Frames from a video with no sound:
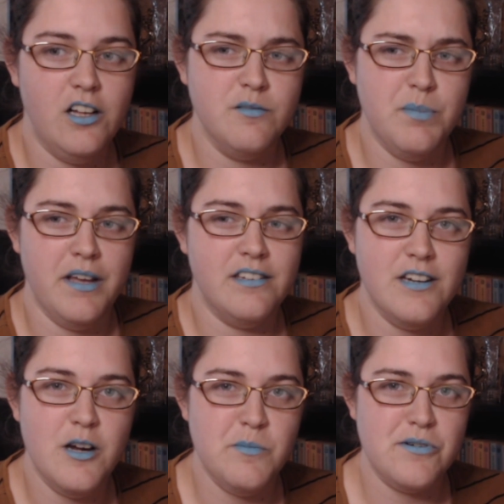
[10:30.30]
by the
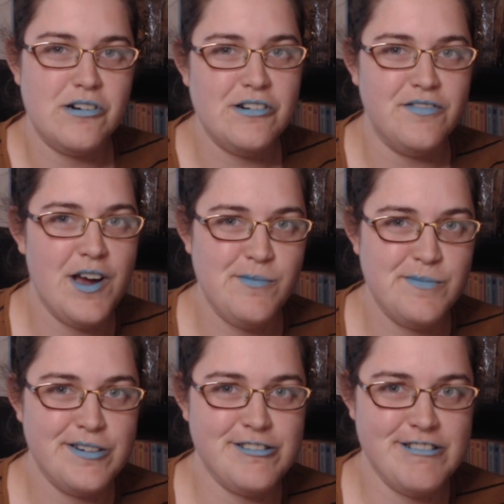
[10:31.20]
number of
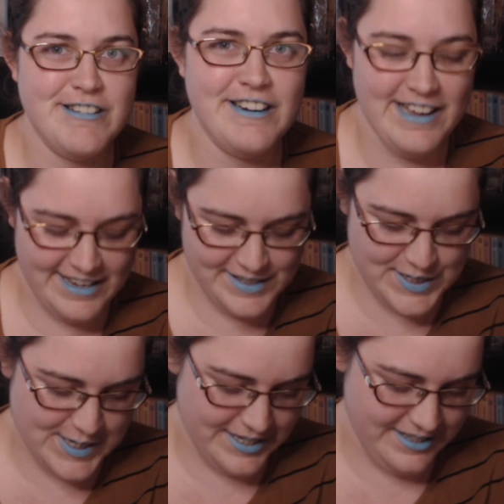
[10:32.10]
numbers that it has
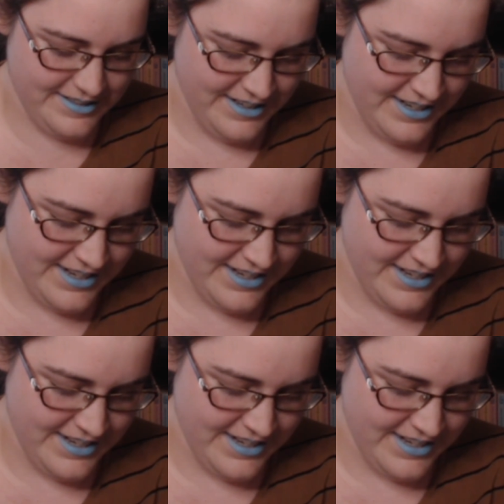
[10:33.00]
on it.